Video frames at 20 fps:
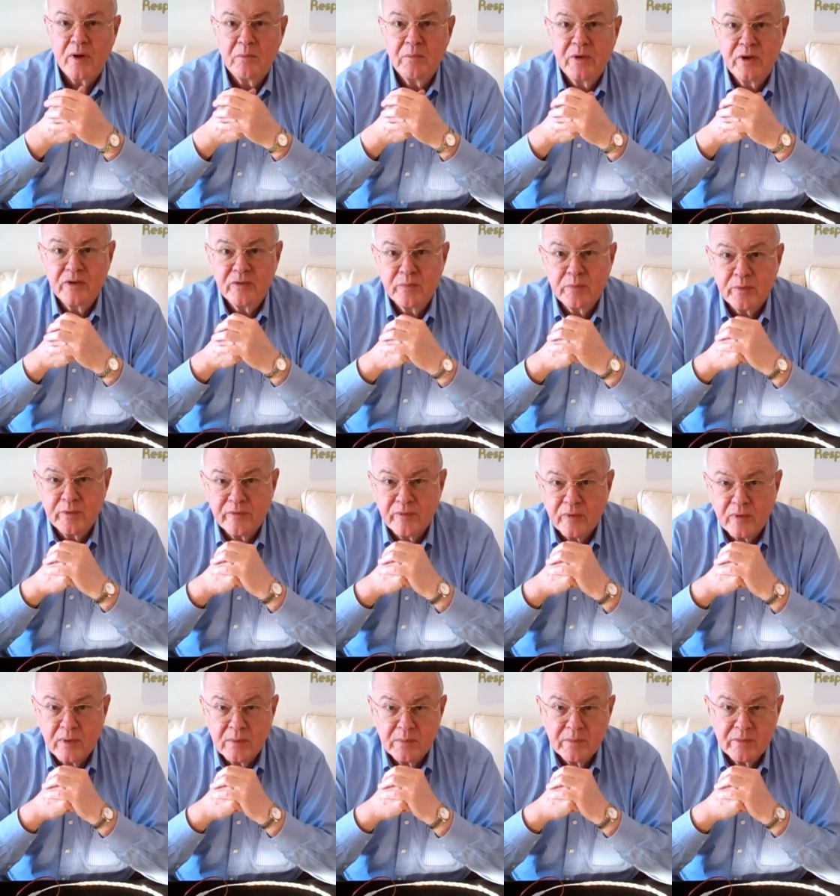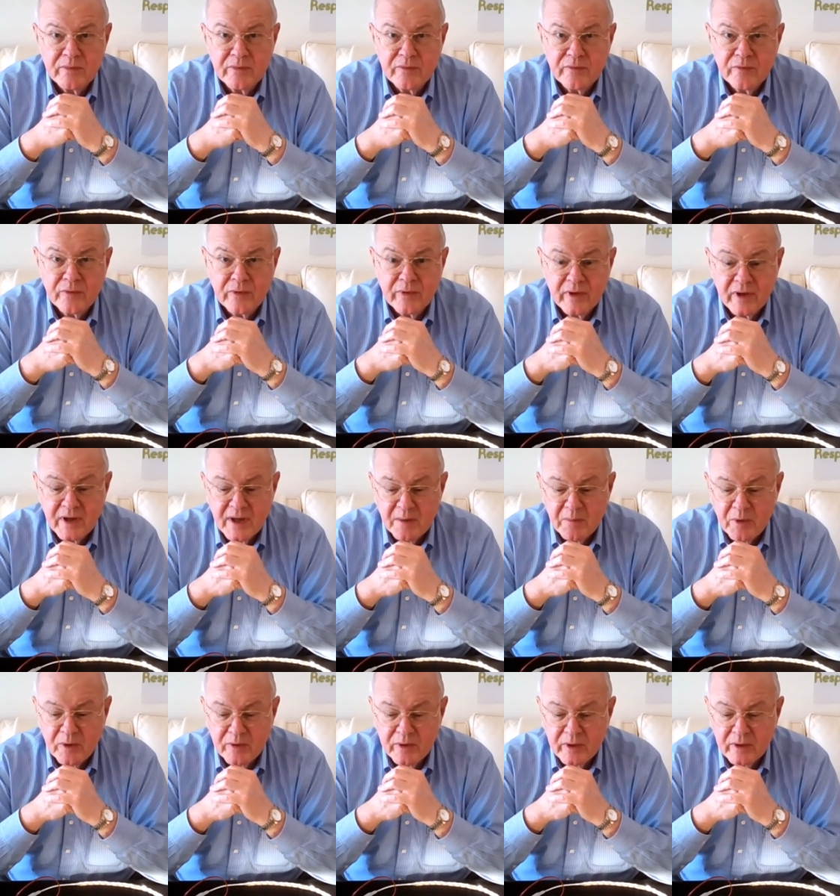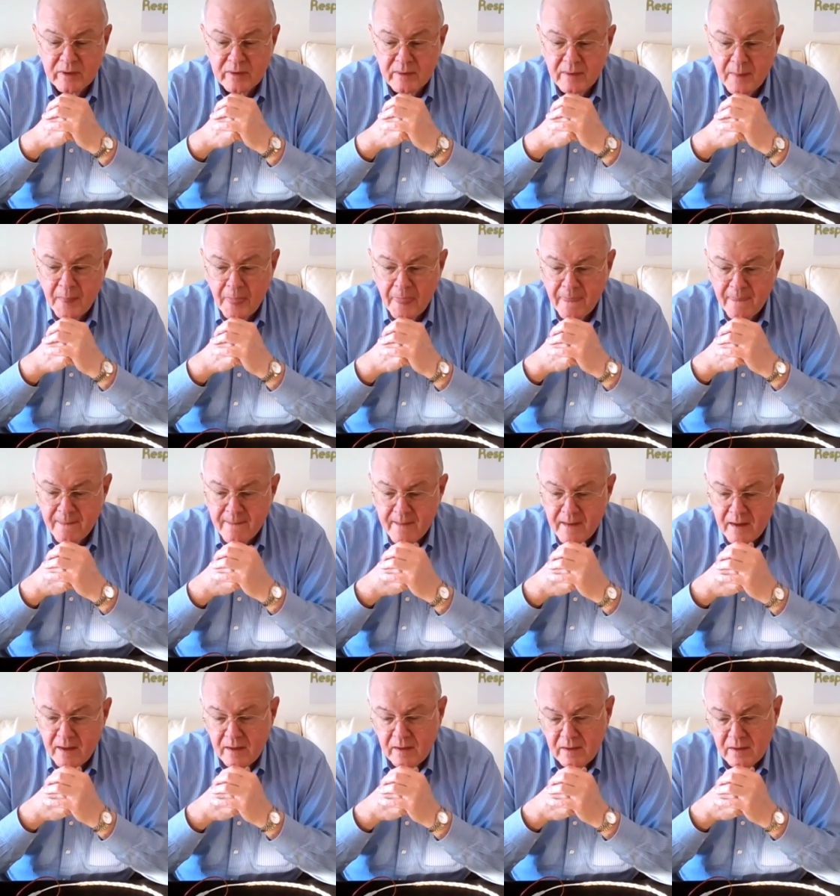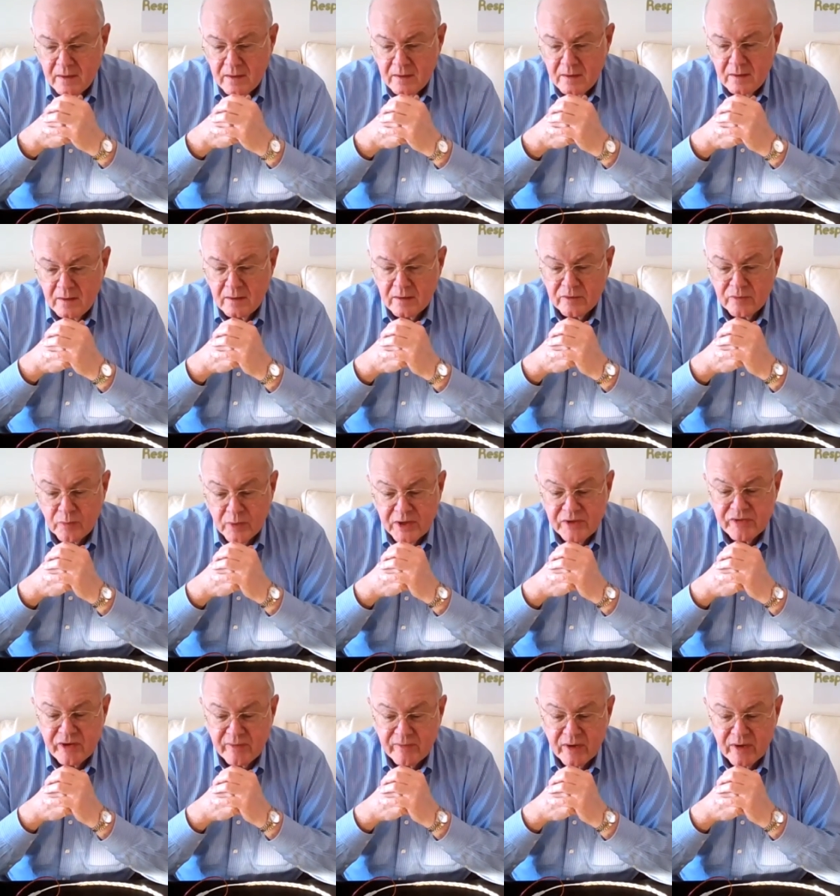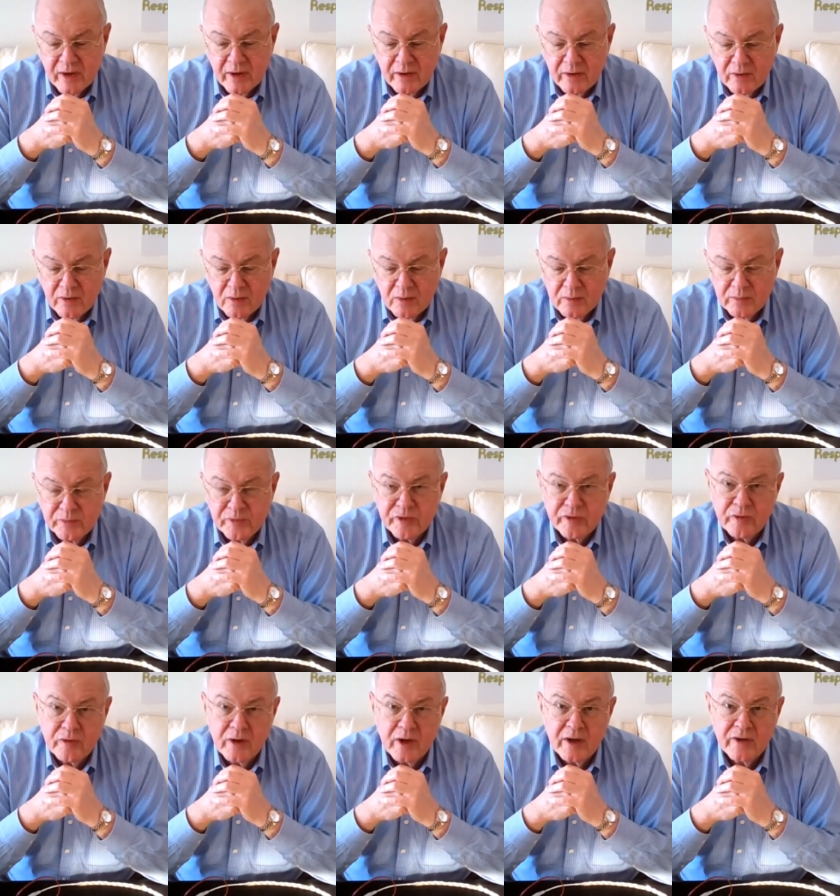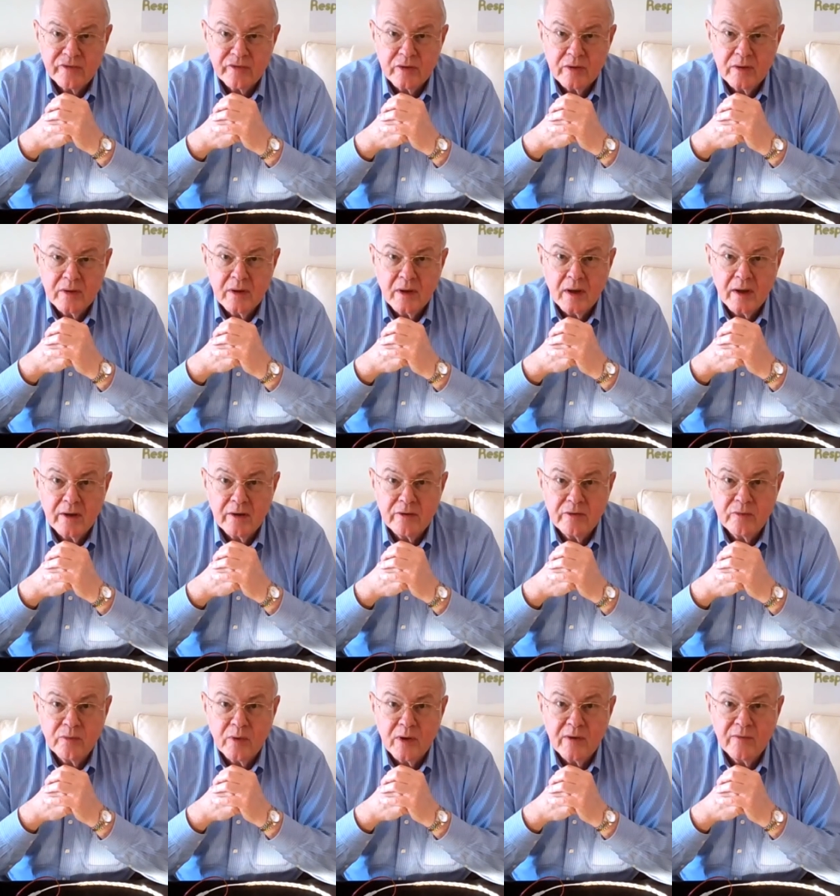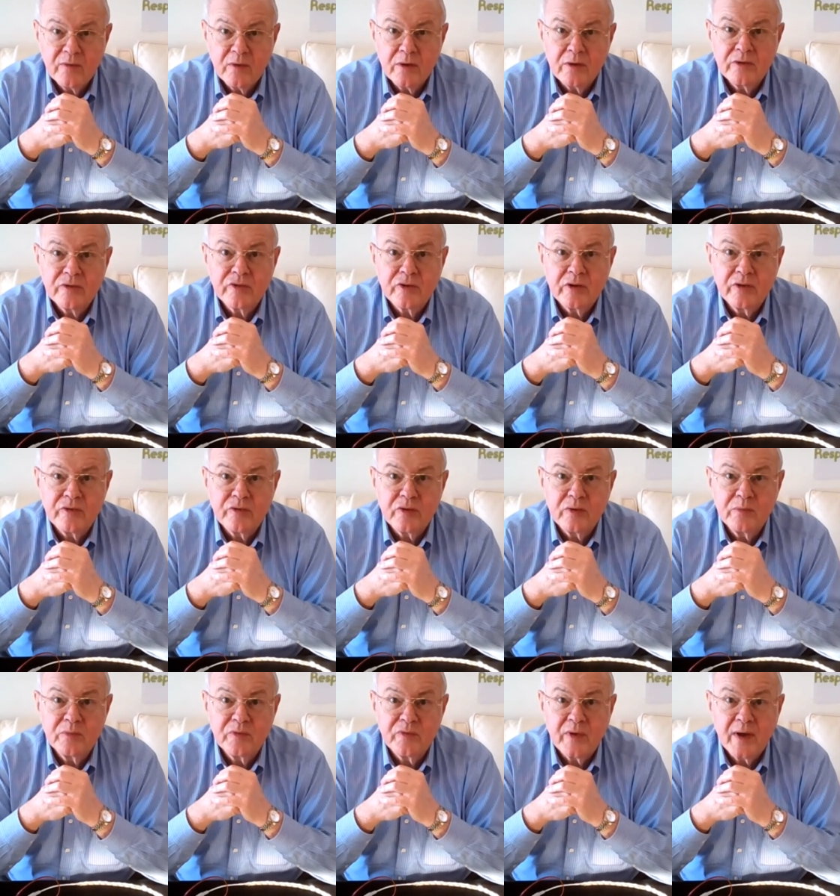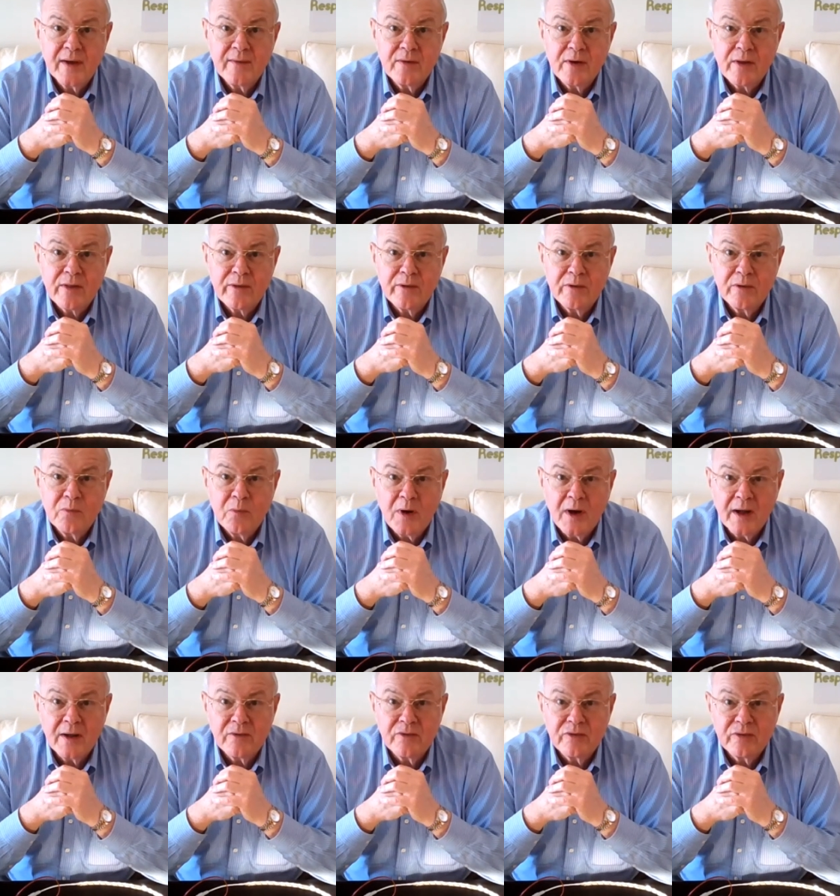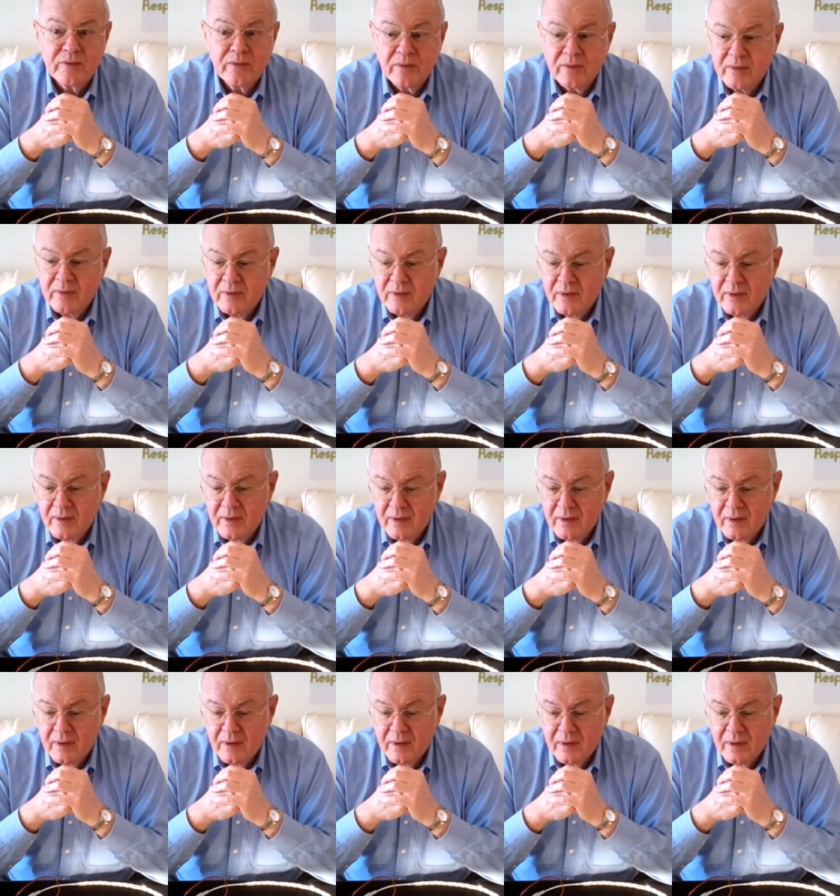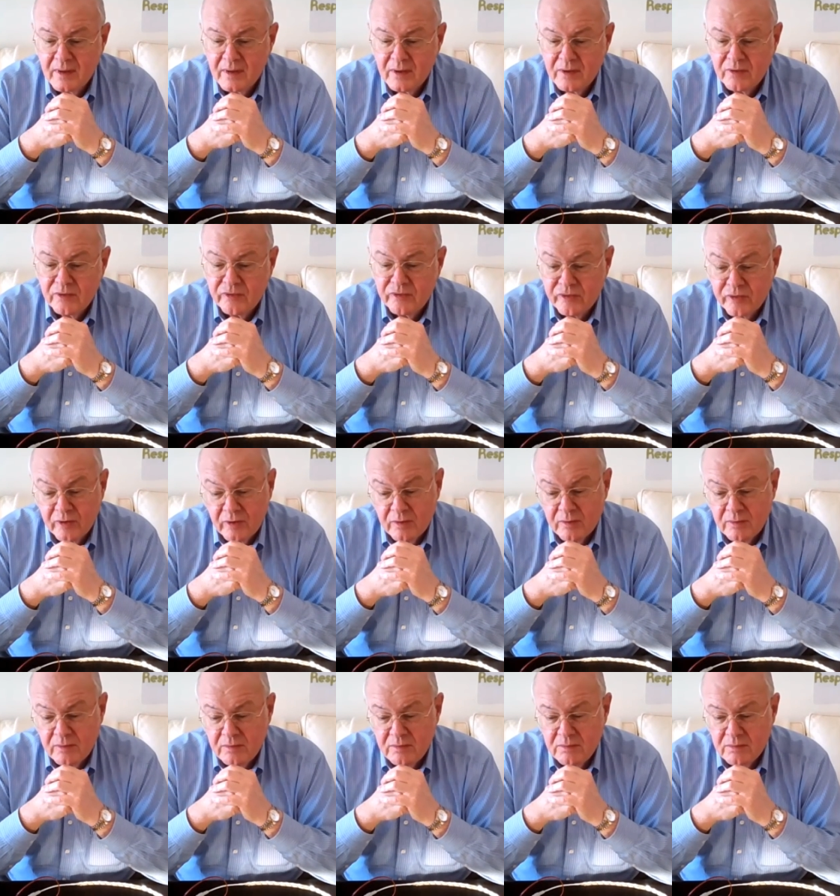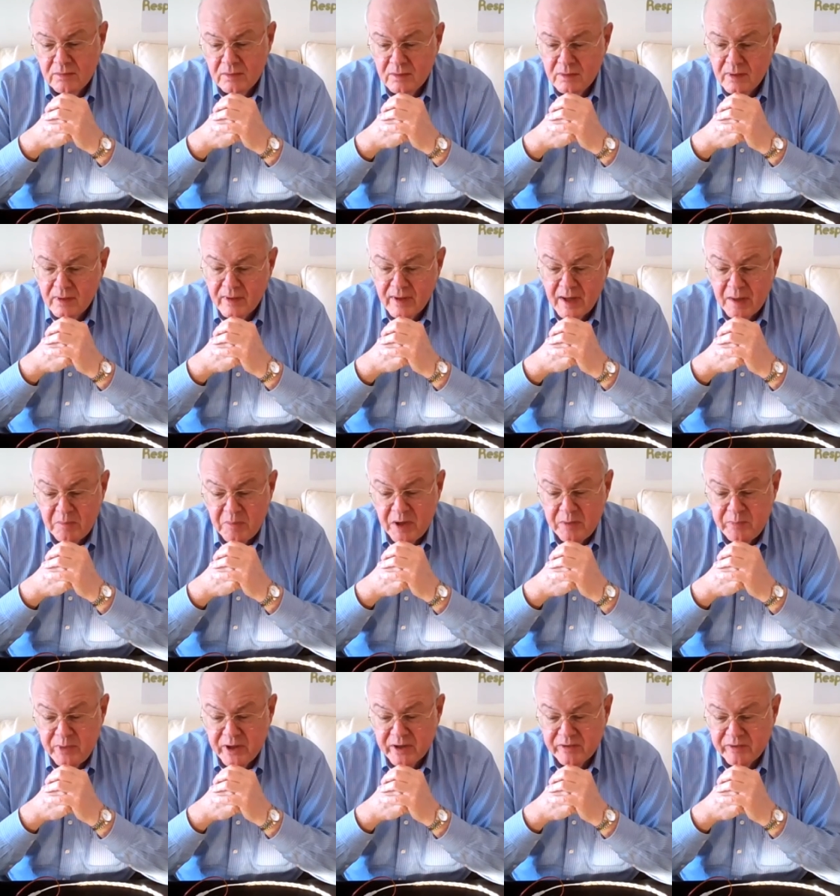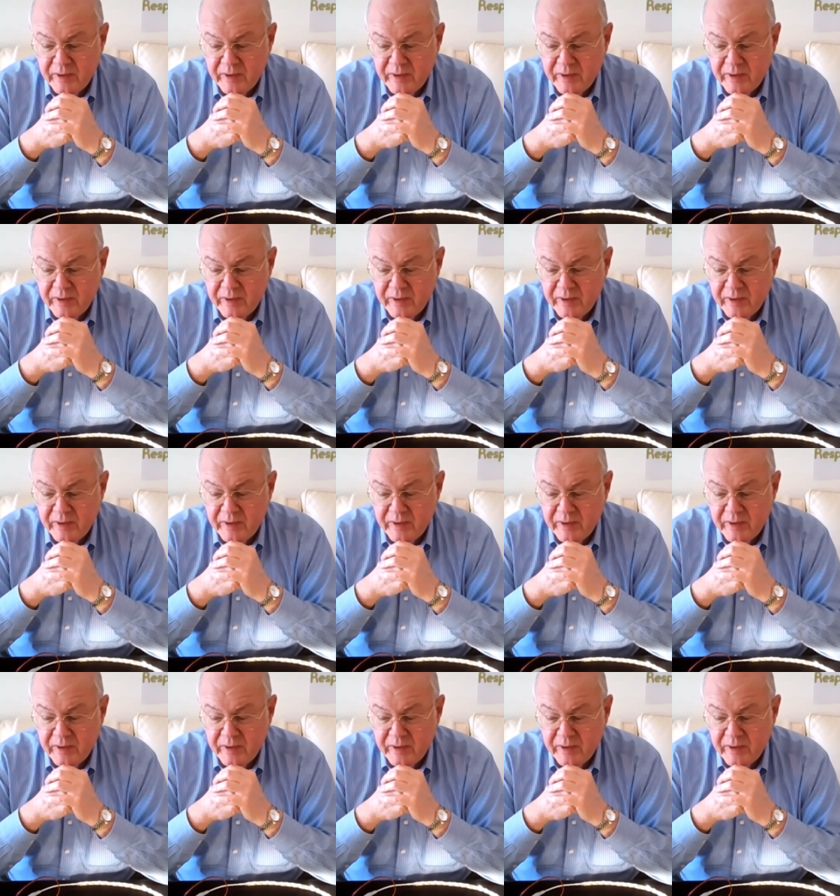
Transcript: bulb has performed for the demo here. The 2700 ohms across 120 volts consumes 5 and a third watts. So, that may be